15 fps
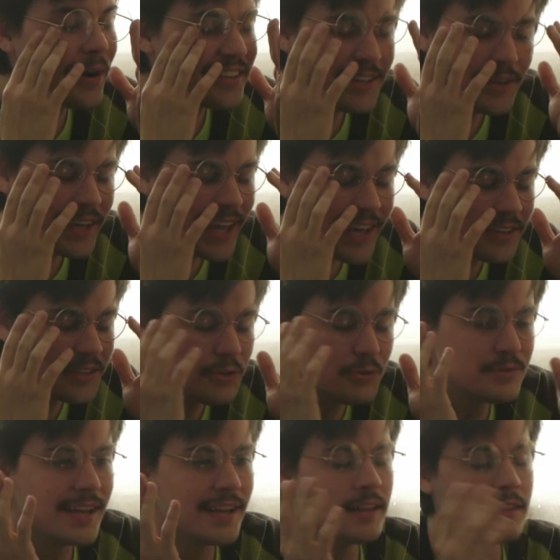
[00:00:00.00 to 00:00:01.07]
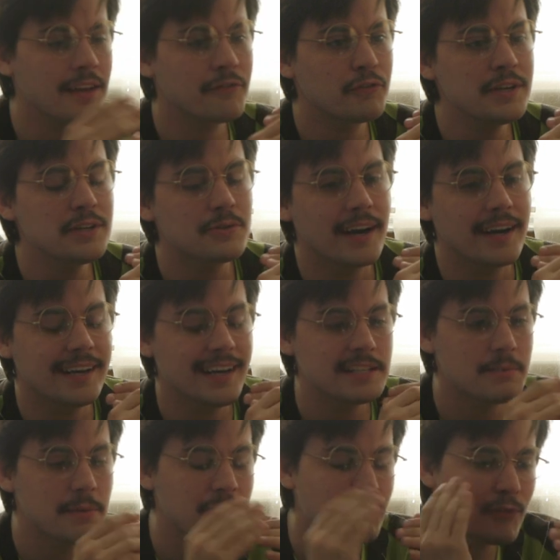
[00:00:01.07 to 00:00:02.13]
you can't use anything freeze-dried. It has
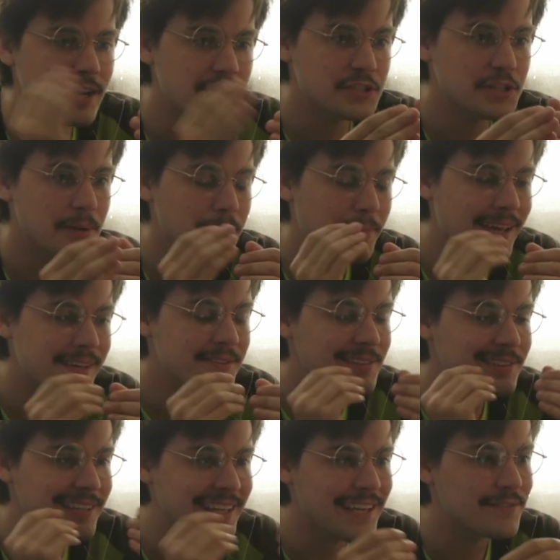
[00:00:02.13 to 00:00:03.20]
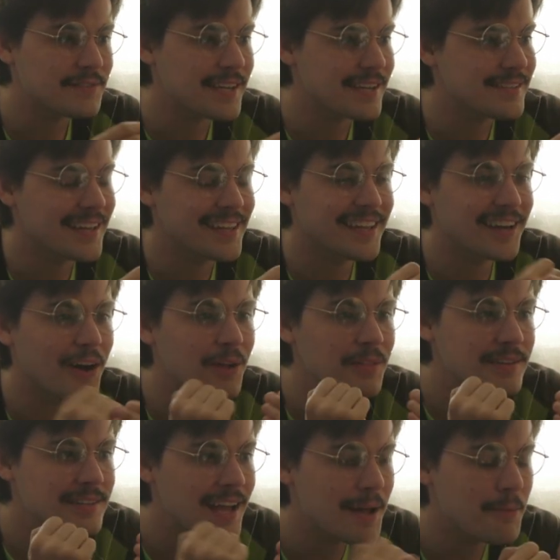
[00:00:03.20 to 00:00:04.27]
to be fresh basil leaves. I say that all
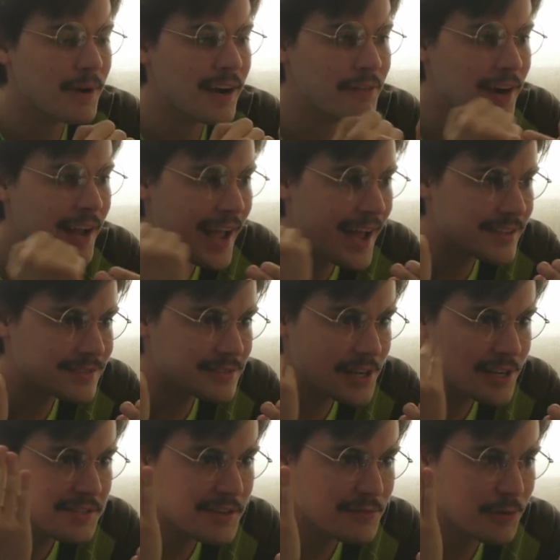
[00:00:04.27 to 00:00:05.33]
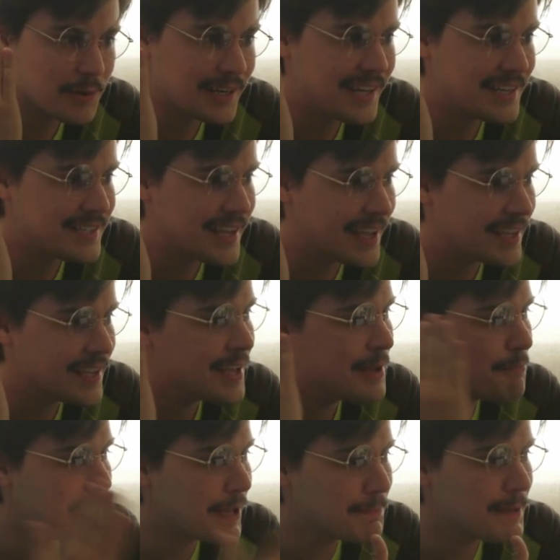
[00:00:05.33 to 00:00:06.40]
the time. Whenever I ask Chelsea for it, I say,
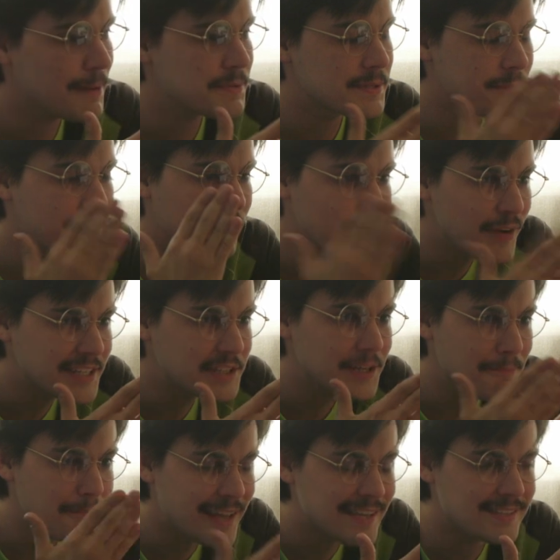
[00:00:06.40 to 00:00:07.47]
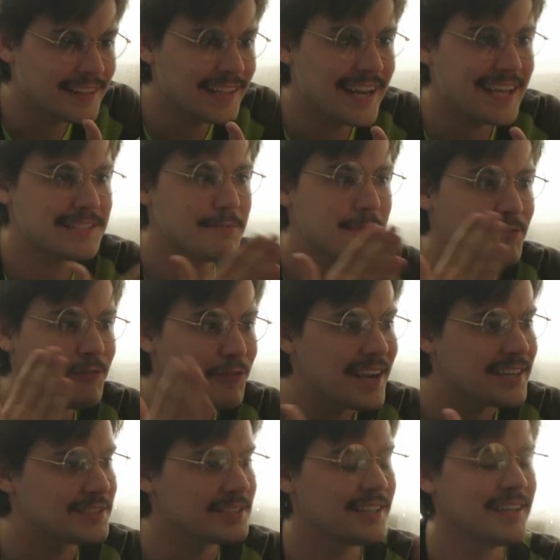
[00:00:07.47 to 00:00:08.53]
pick me up some fresh basil. It has to be
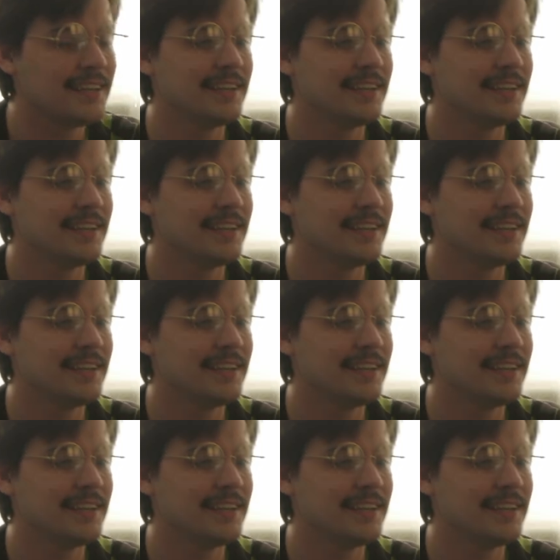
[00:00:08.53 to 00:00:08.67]
fresh.